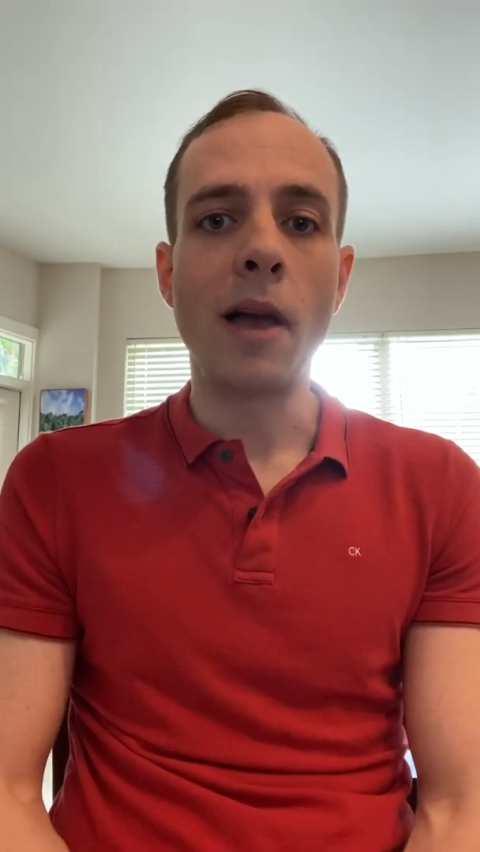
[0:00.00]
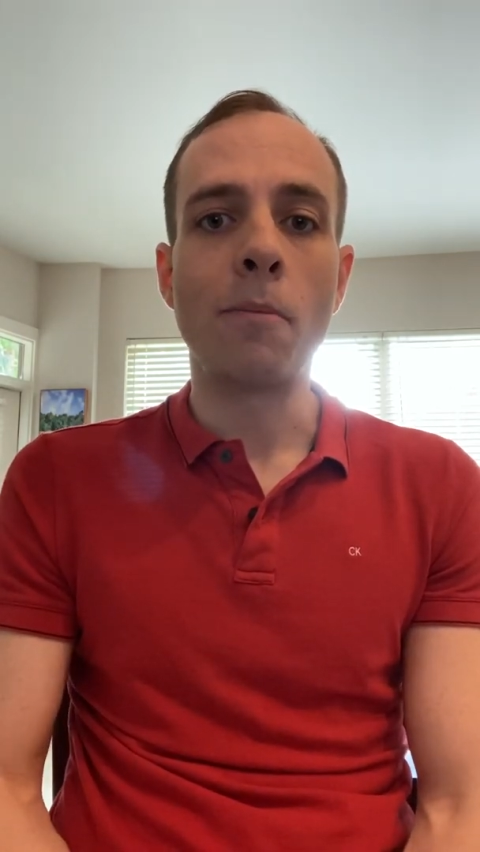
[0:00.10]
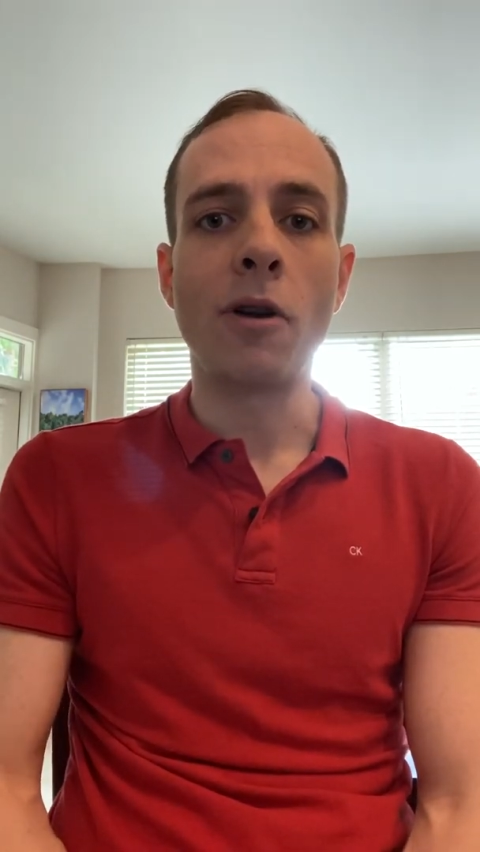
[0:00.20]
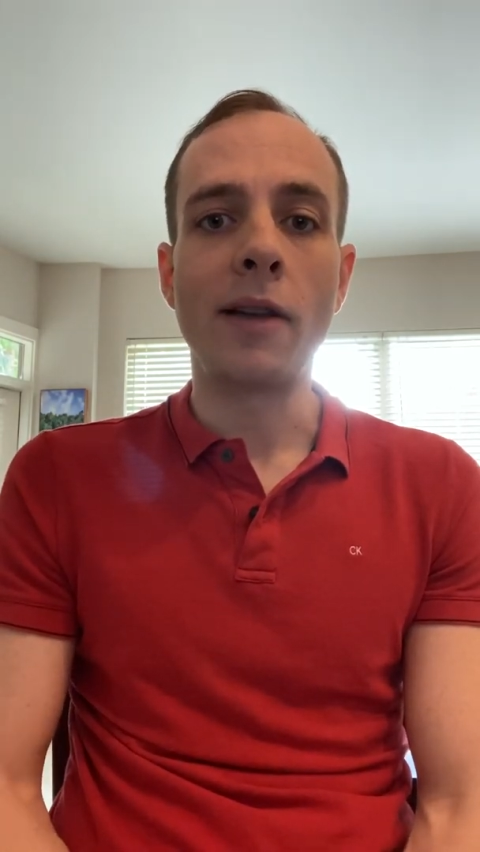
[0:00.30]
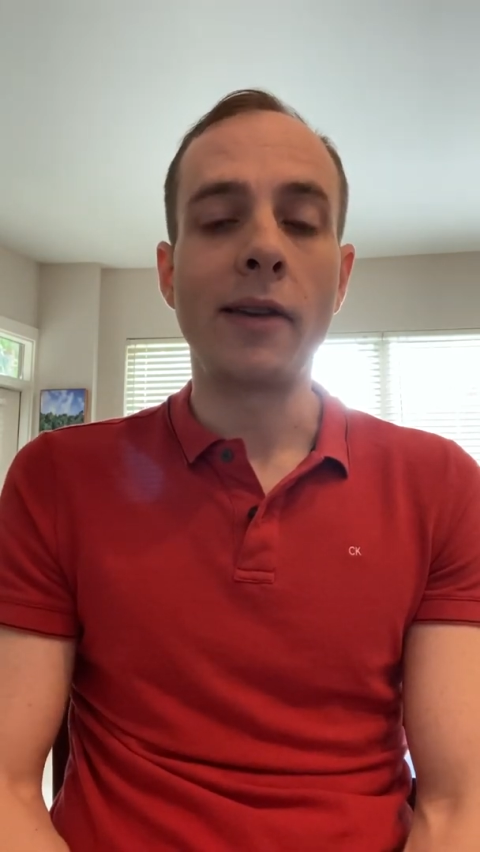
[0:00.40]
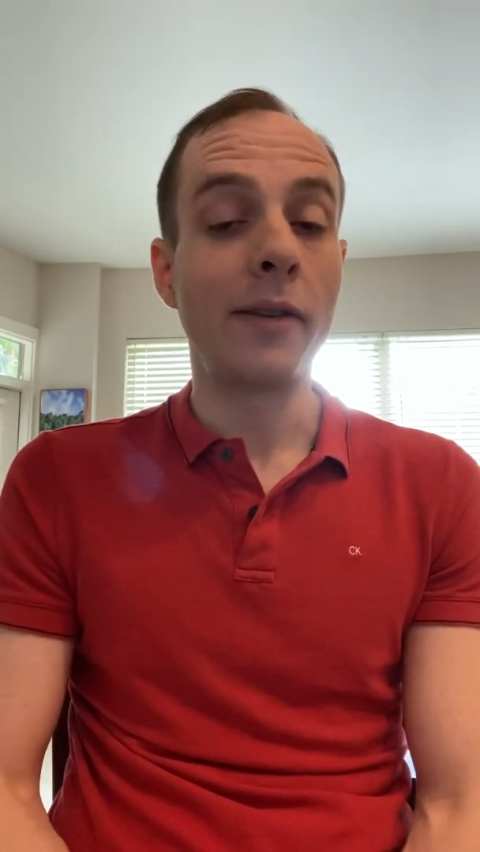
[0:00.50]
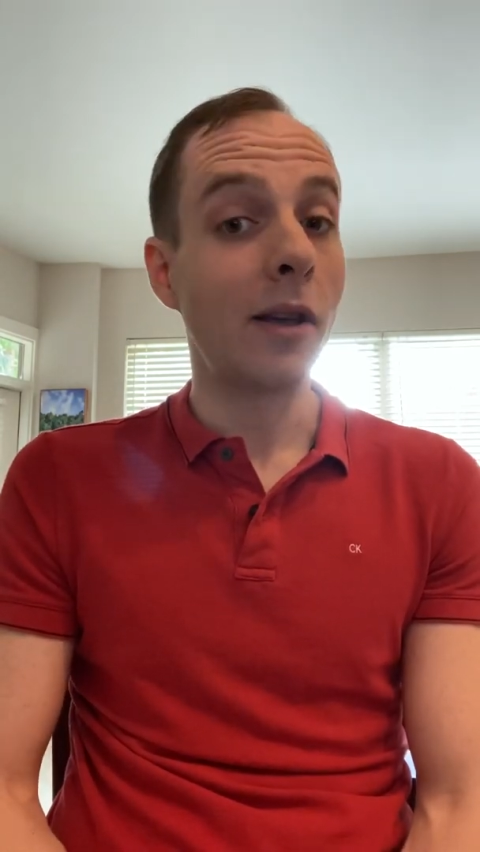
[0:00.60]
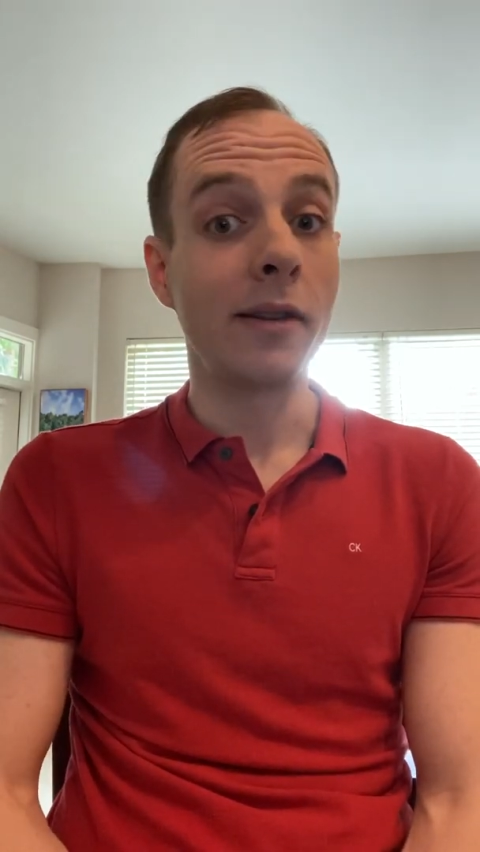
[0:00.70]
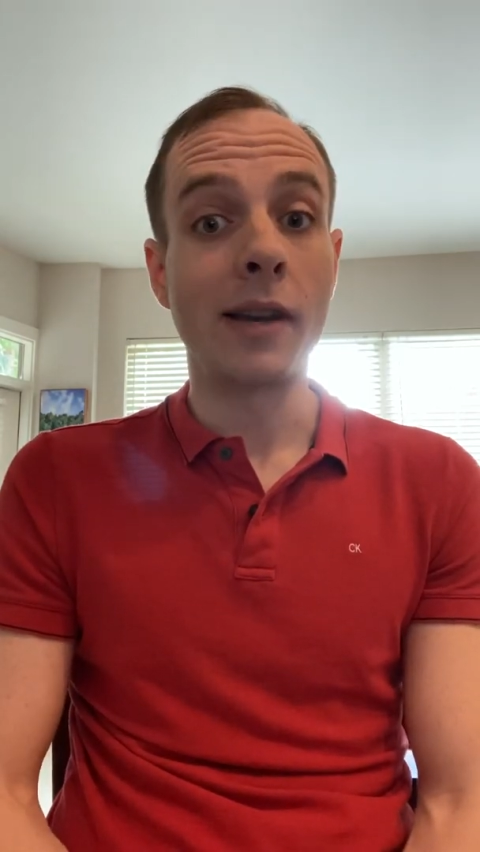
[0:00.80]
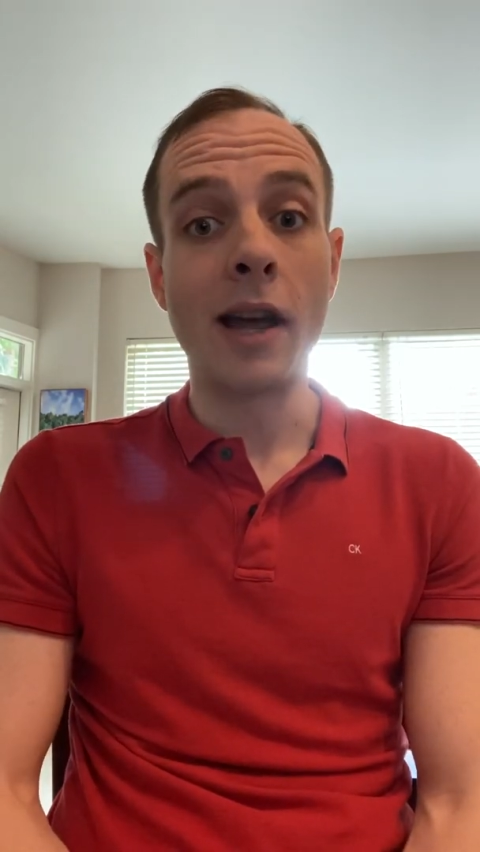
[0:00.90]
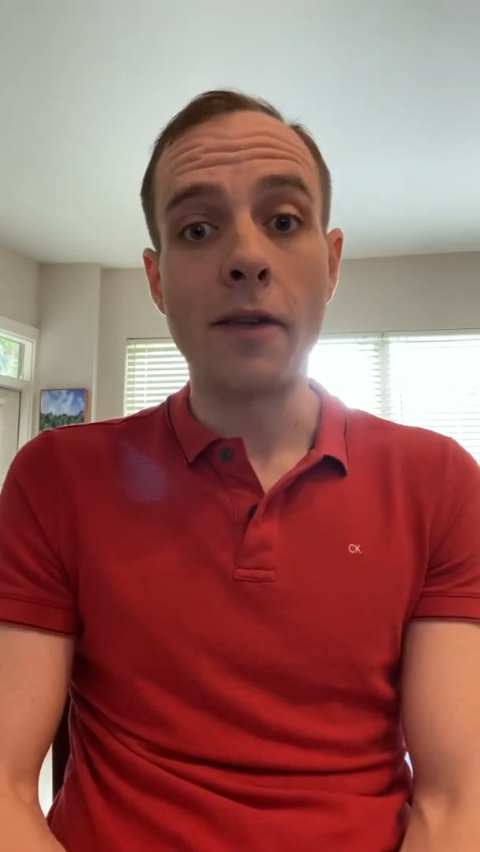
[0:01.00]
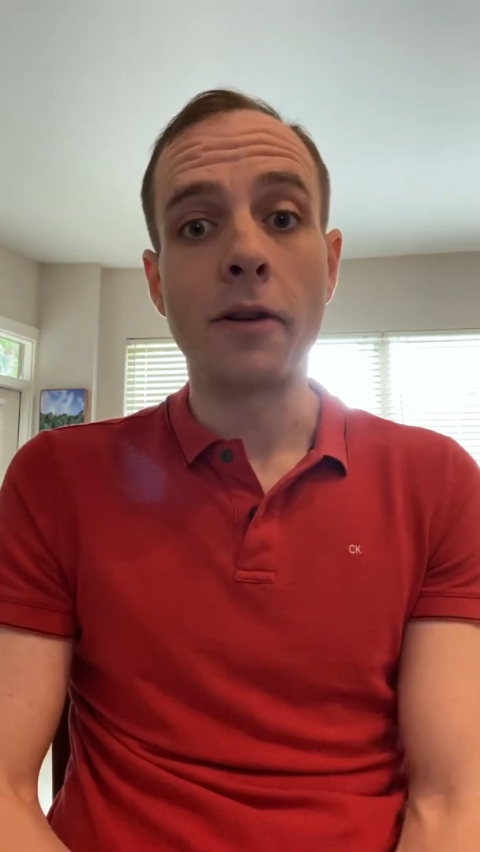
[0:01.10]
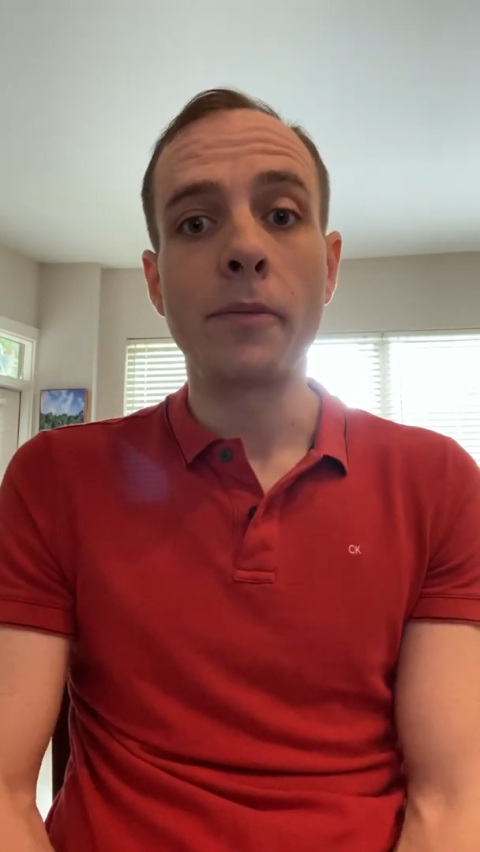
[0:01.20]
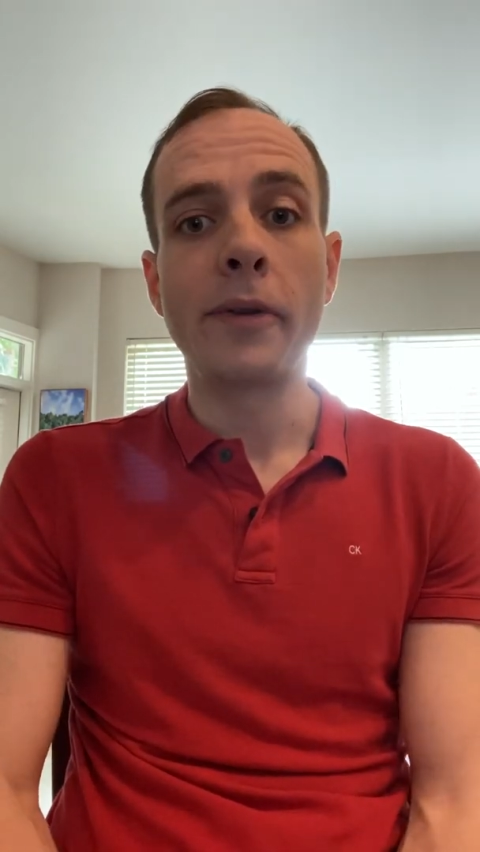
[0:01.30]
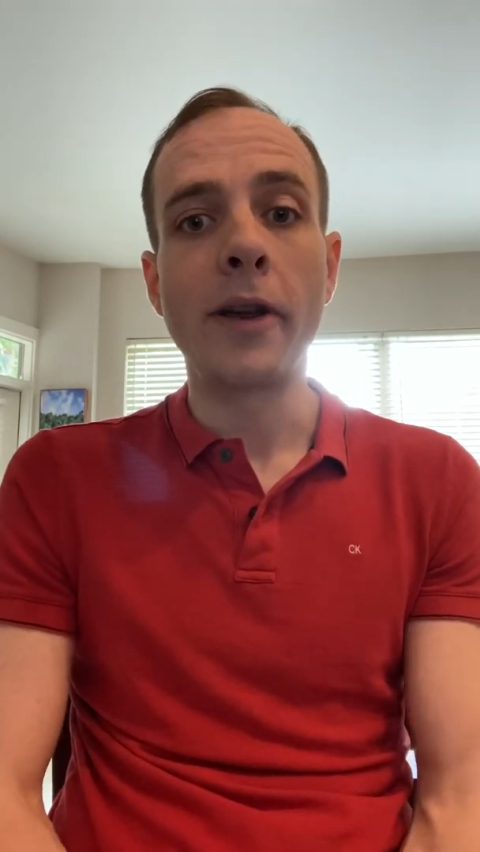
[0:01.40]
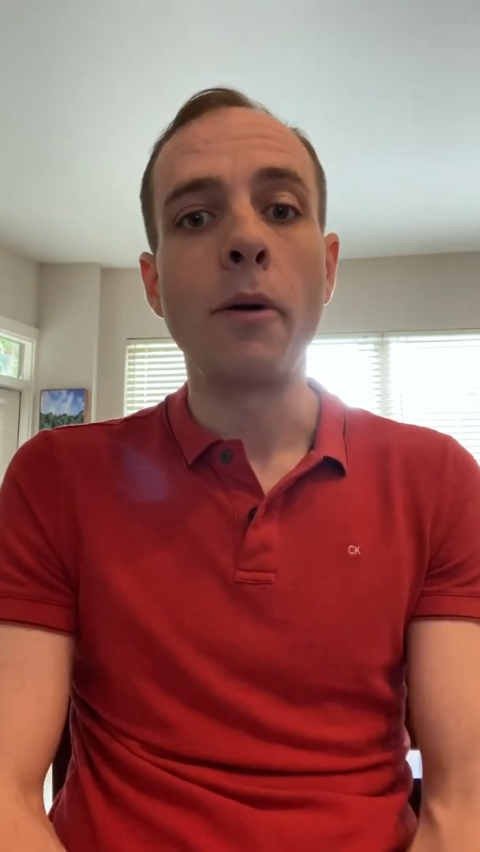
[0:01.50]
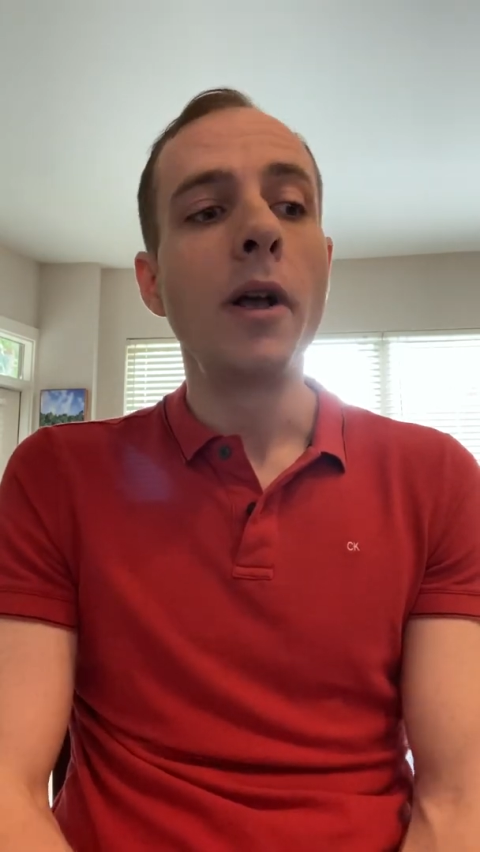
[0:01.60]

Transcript: that process altogether. So